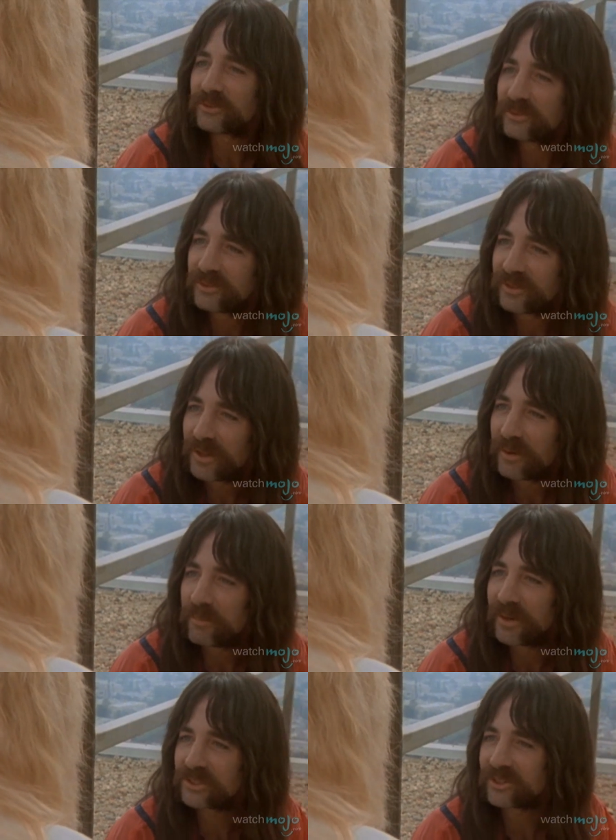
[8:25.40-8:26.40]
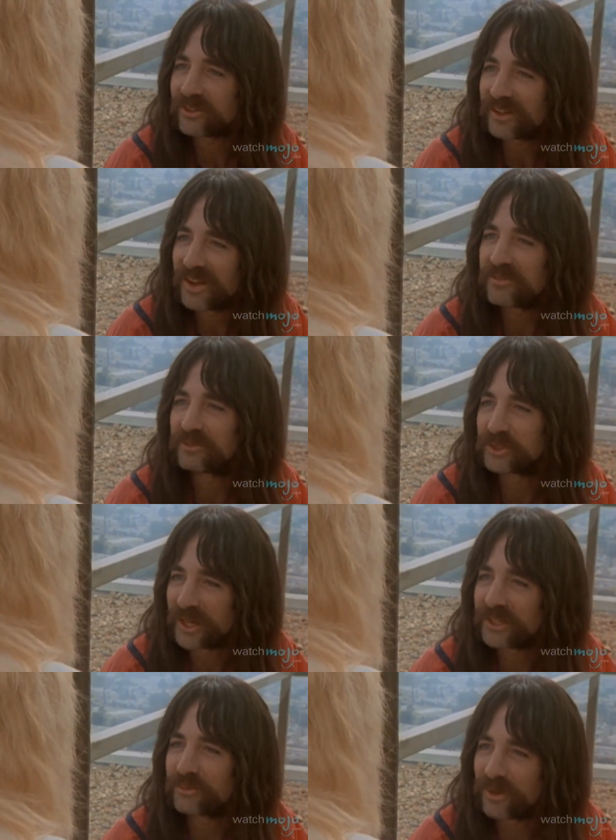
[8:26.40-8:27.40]
Or developing a lighthearted
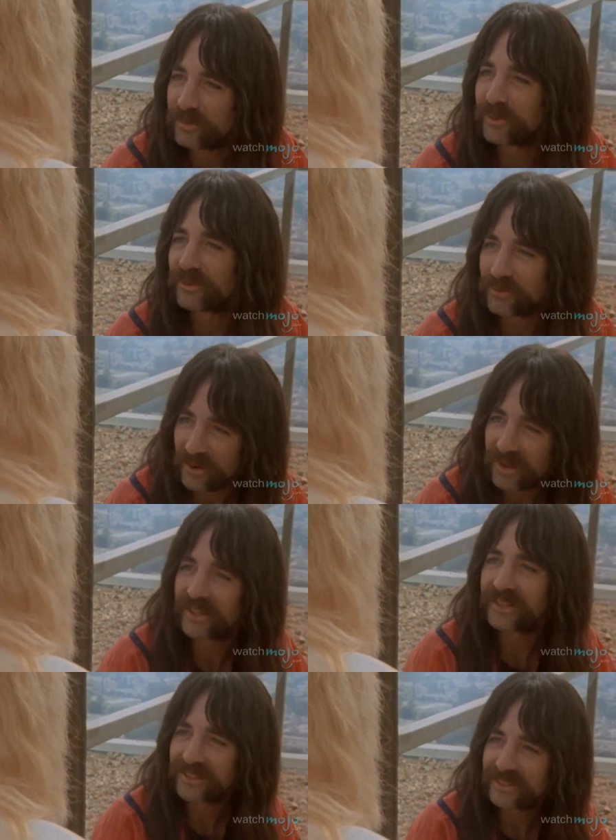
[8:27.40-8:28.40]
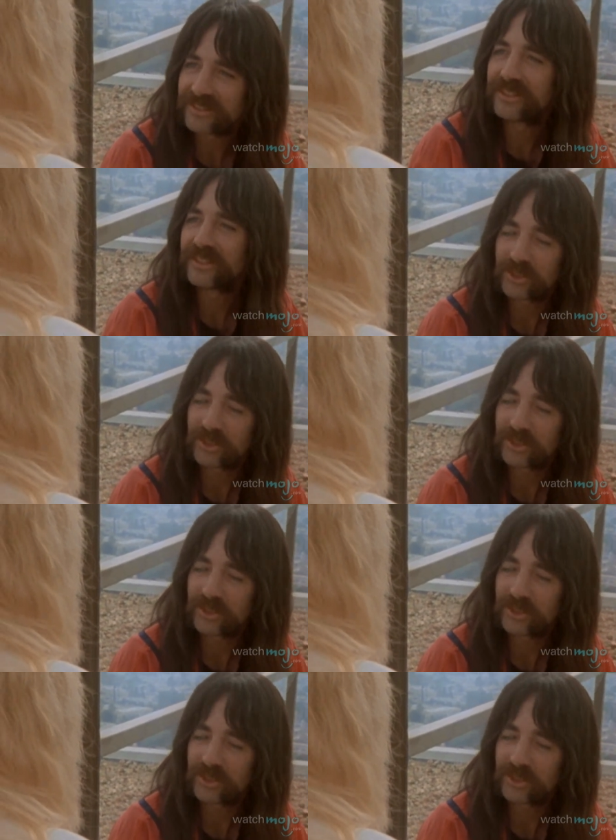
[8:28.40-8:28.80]
musical about Jack the Ripper.